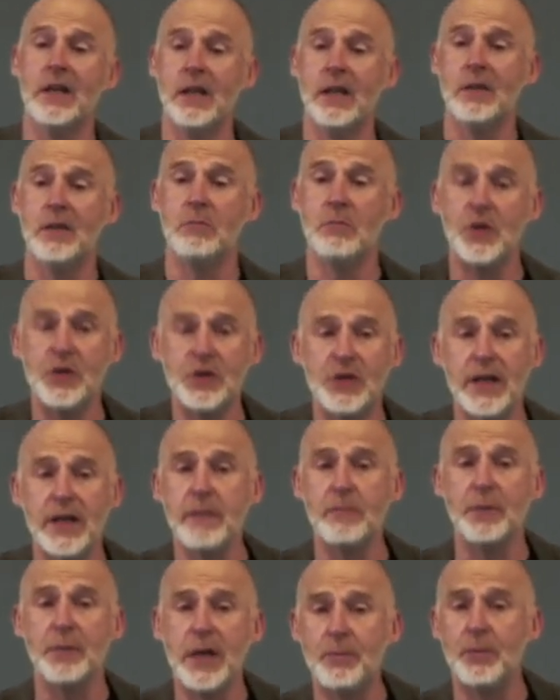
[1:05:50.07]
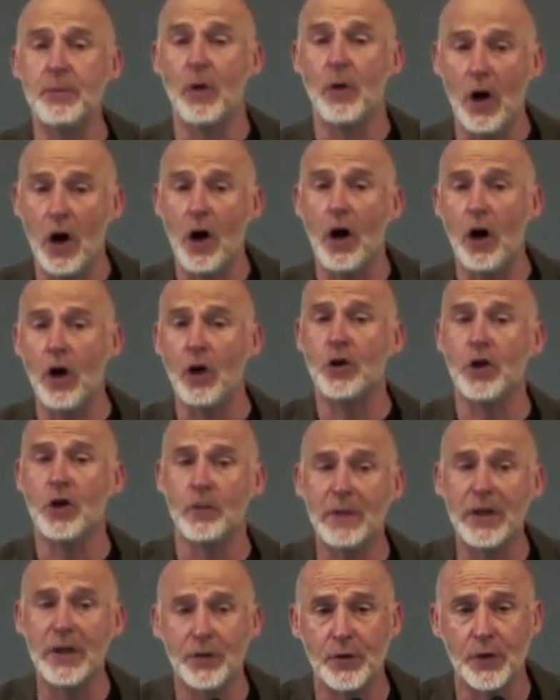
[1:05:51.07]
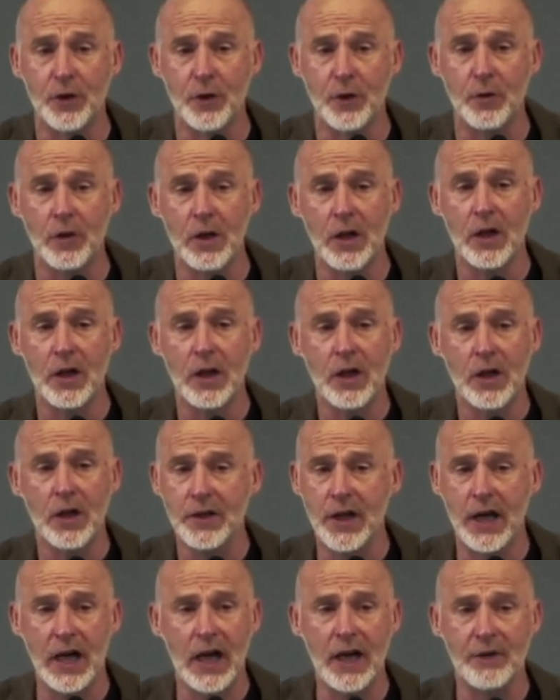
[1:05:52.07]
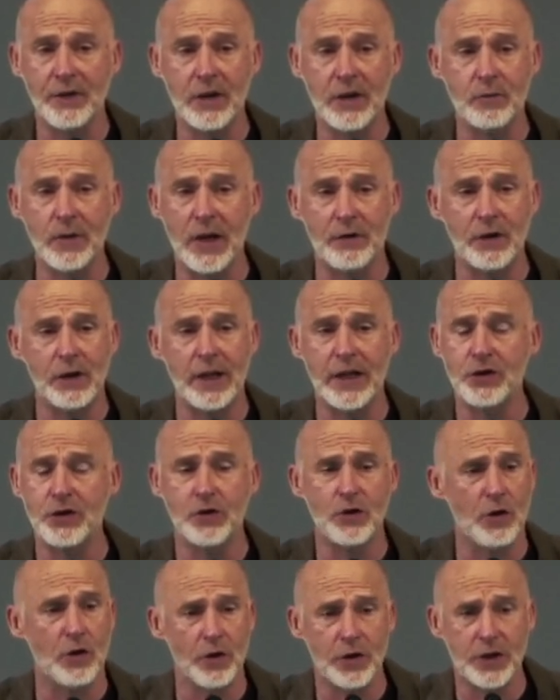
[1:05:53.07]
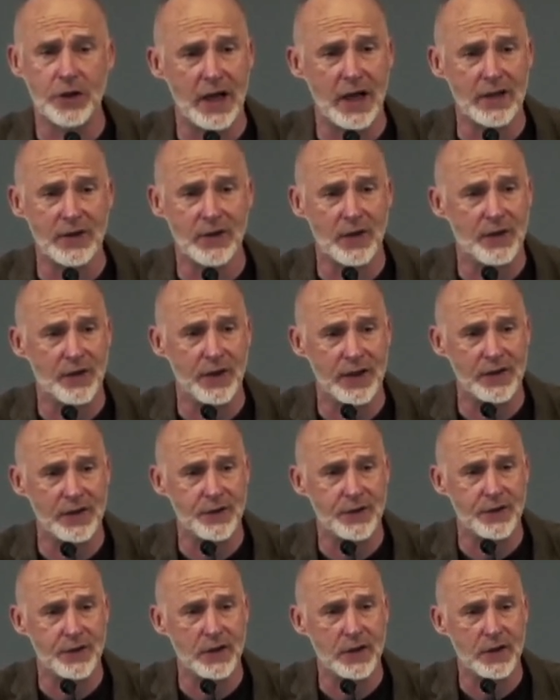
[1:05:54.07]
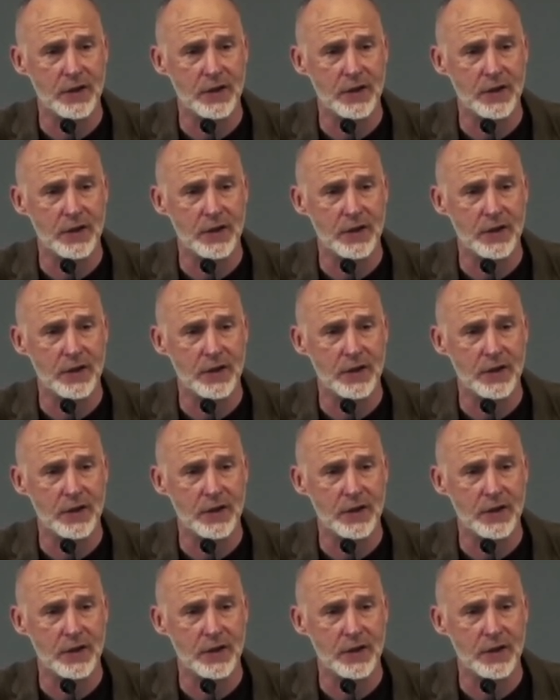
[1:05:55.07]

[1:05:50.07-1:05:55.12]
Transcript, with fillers: Muslim people are coming through. They're having revelations, all kinds of things.